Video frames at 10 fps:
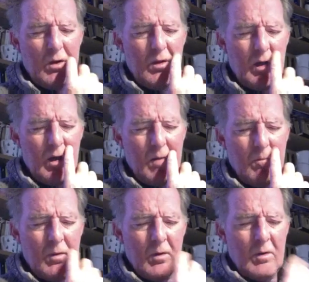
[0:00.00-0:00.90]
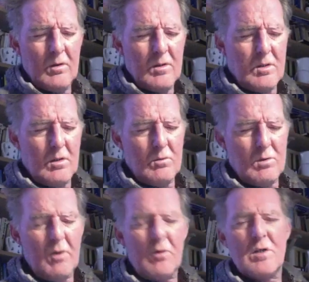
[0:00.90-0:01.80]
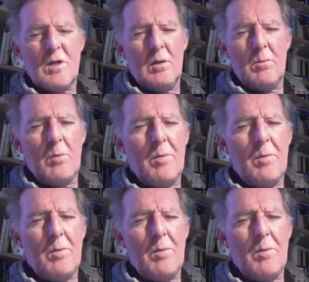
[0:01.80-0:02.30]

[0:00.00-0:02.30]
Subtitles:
There was a bit of concern about the